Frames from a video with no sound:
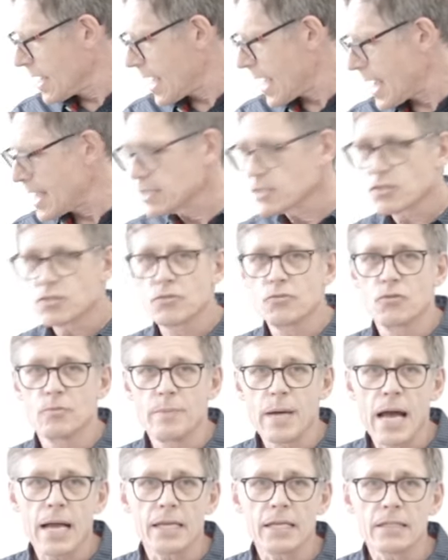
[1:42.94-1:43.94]
As to the
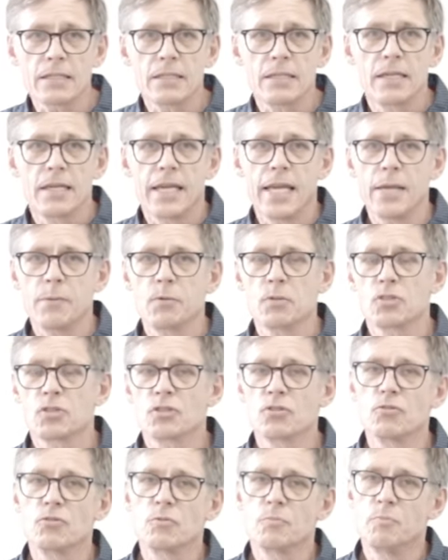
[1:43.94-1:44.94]
market, it would
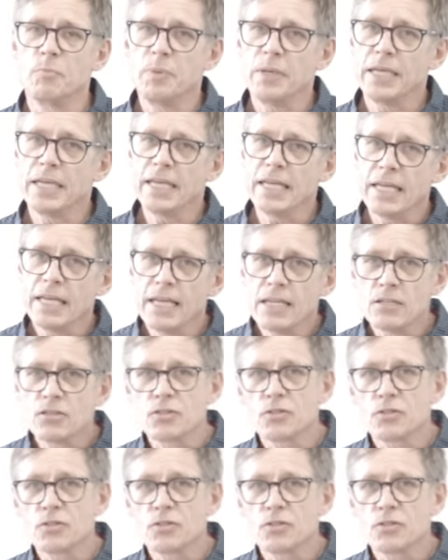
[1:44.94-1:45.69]
suit beginner